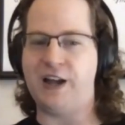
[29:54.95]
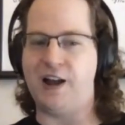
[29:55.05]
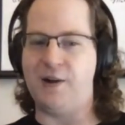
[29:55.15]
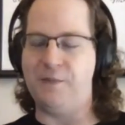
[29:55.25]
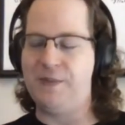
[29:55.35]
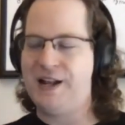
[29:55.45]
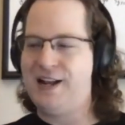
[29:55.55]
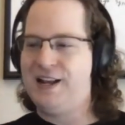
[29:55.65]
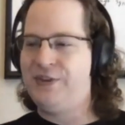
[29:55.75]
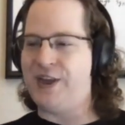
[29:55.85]
Um,
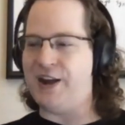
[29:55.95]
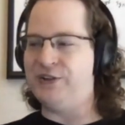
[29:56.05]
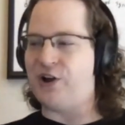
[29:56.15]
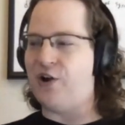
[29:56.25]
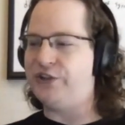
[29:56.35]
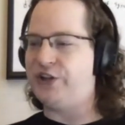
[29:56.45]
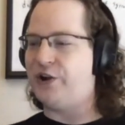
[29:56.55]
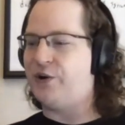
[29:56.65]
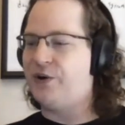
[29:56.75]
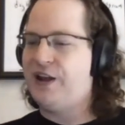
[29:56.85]
that is
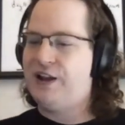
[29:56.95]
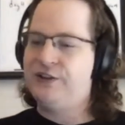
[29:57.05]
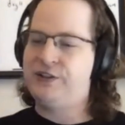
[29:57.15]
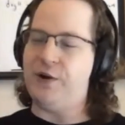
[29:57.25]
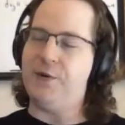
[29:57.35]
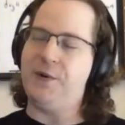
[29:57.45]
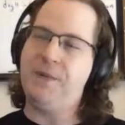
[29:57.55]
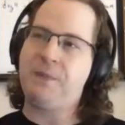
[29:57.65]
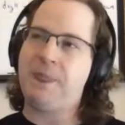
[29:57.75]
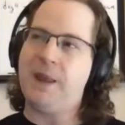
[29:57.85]
also so.